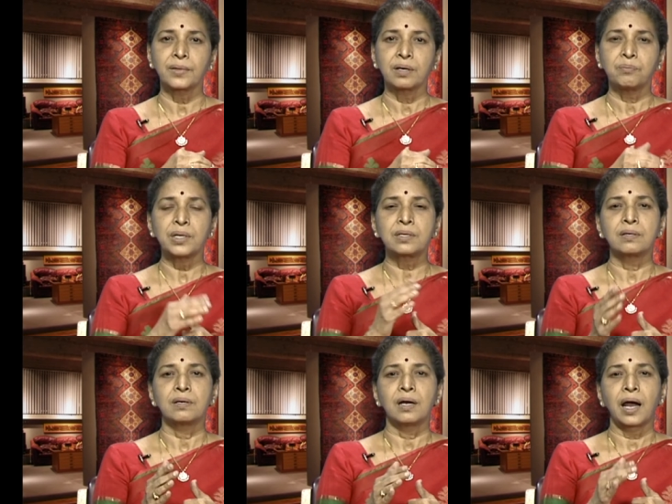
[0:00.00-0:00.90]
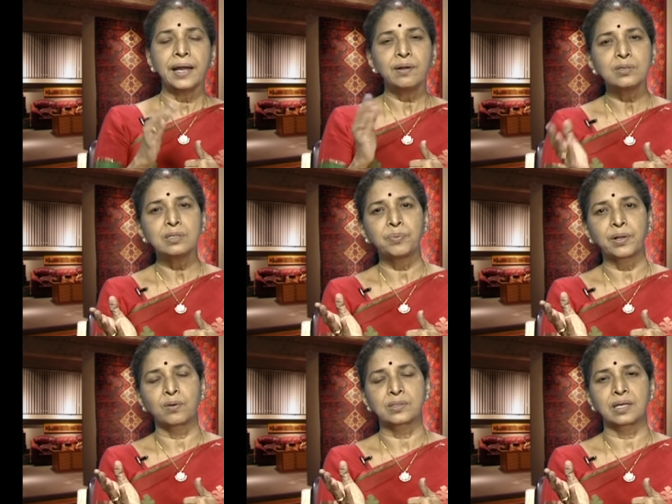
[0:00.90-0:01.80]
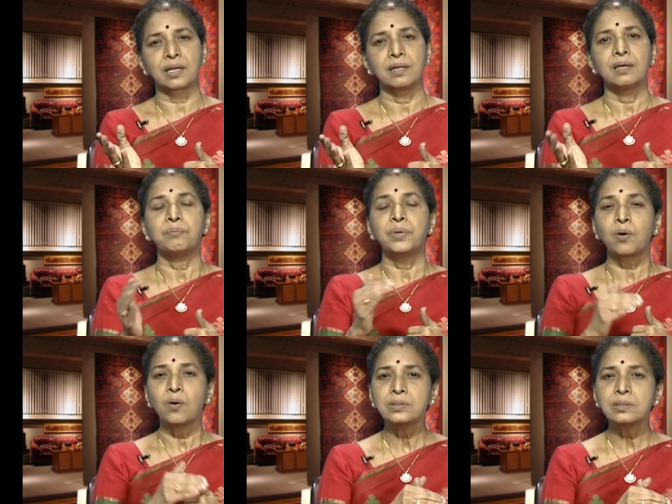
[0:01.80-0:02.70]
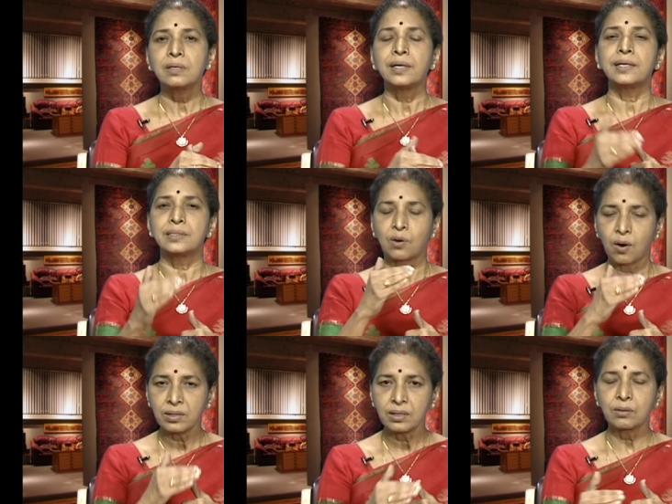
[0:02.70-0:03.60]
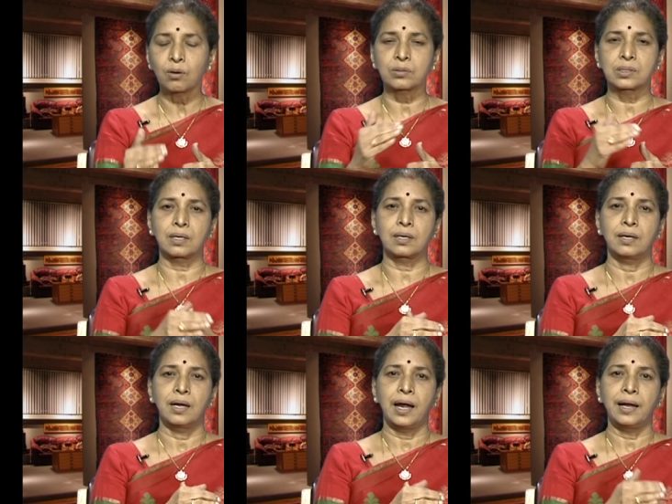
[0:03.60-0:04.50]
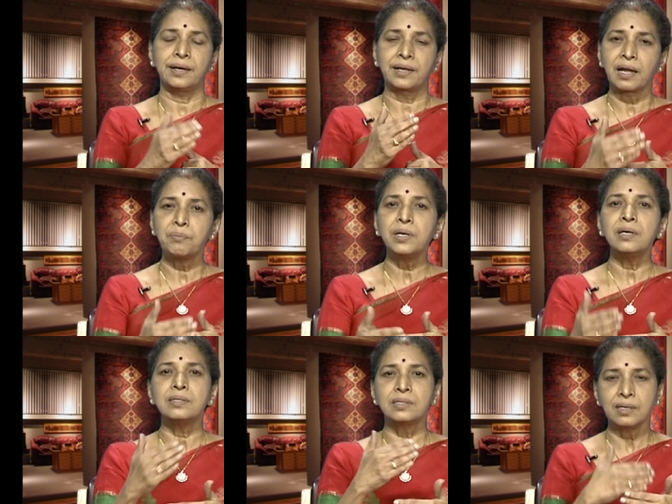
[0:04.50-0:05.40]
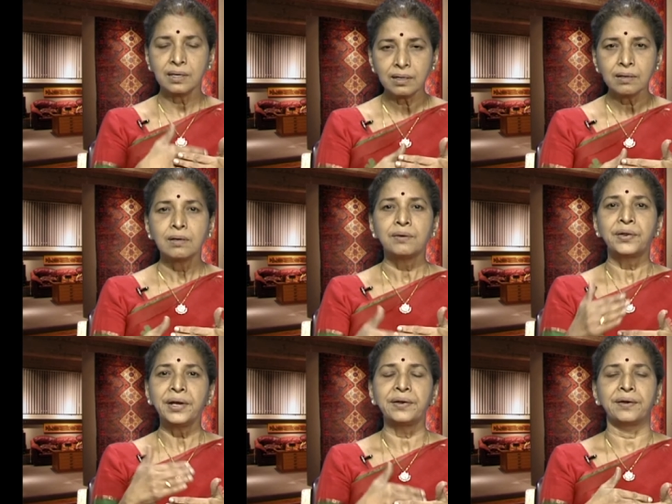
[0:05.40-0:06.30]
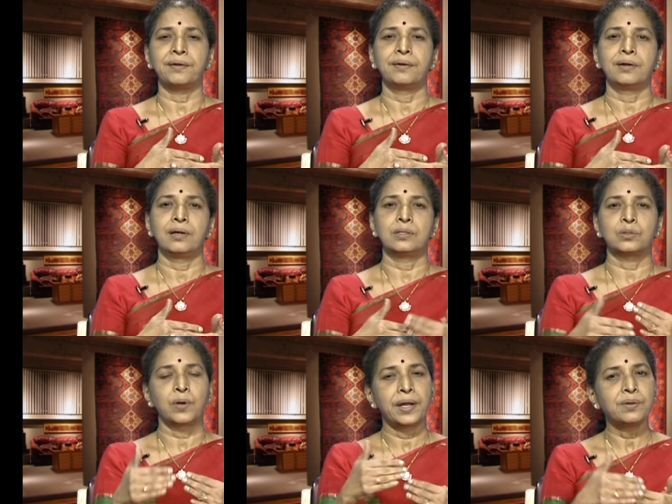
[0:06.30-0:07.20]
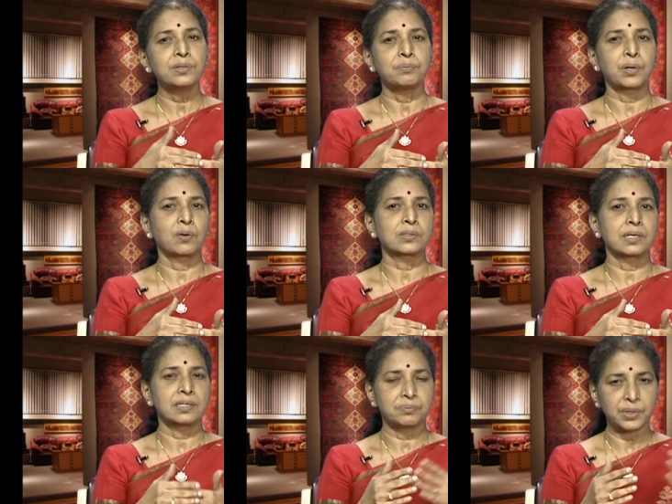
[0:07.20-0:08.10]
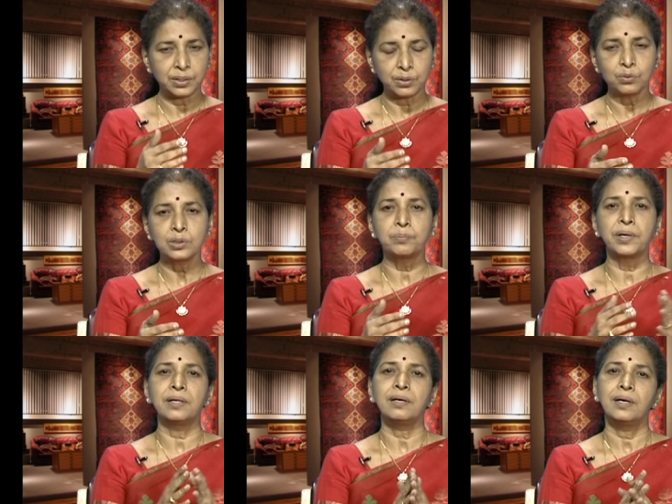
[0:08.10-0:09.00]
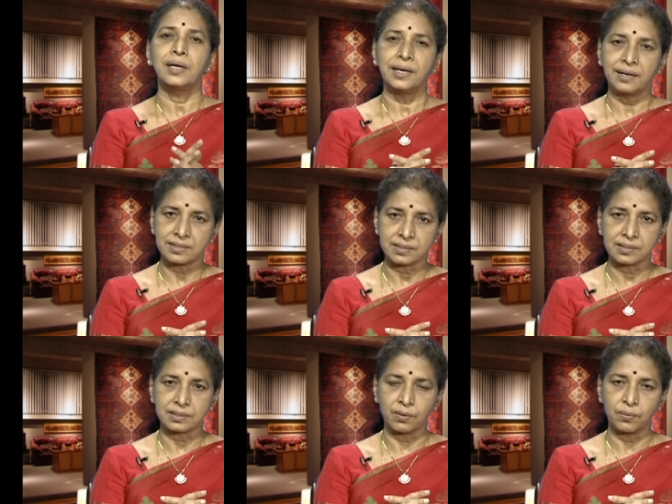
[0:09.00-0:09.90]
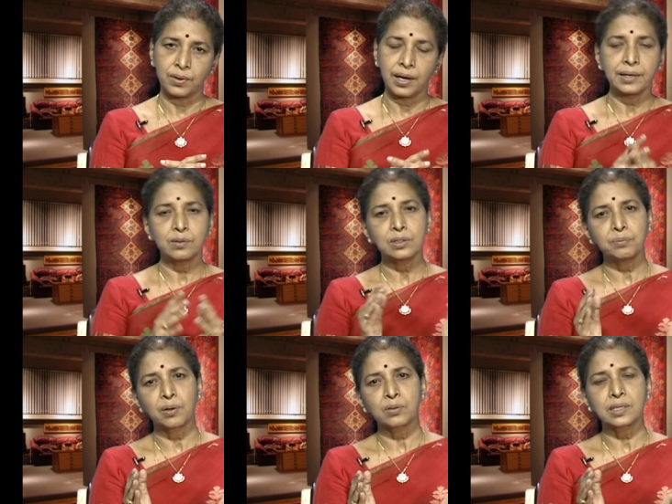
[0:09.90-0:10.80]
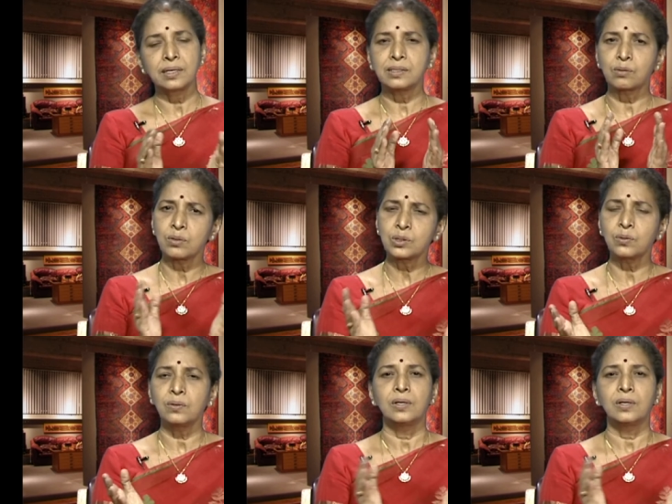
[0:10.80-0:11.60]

But hydrogen peroxide because it is not that toxic and it can be easily treated and so, hydrogen peroxide is being used by the industries now. Hydrogen peroxide is also